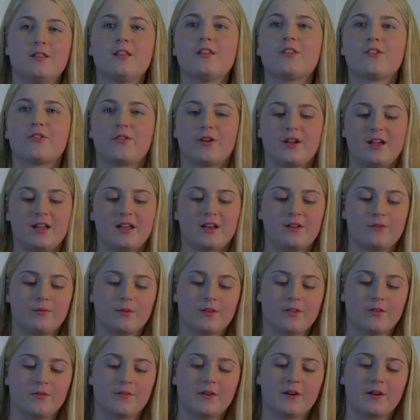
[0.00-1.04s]
This grade
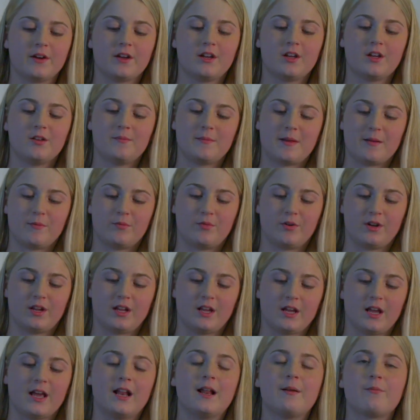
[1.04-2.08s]
was a very good
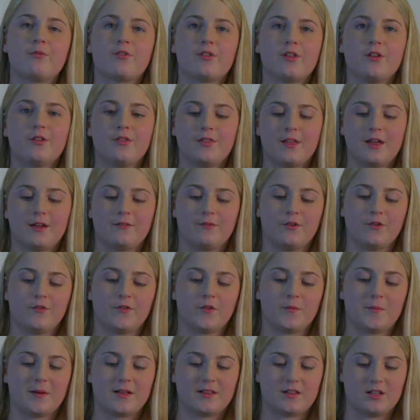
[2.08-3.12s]
memory, and I'm so thankful
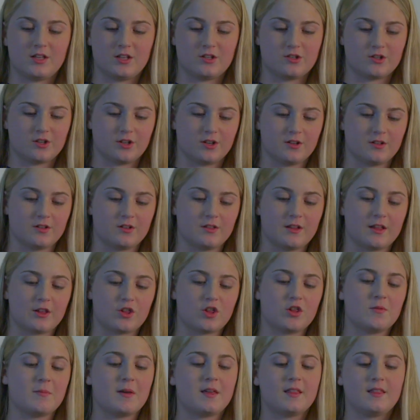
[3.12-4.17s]
for my teacher that
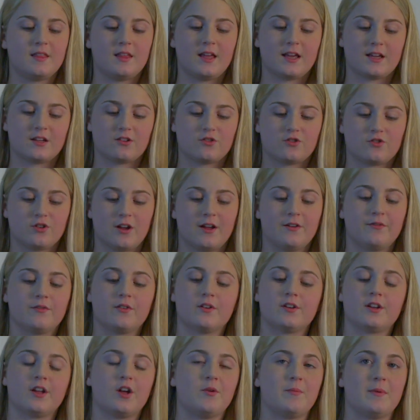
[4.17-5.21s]
she made the extra
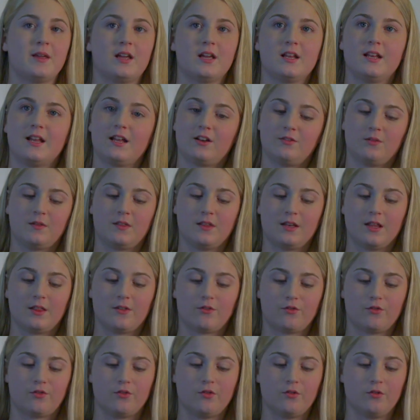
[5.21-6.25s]
effort to help me connect with
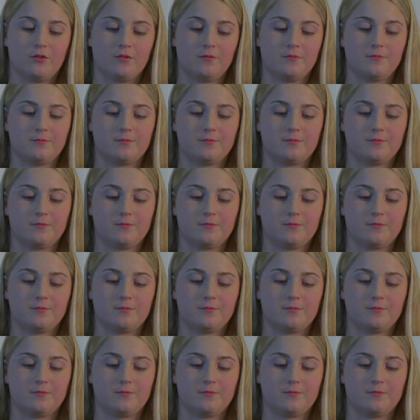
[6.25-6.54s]
another student.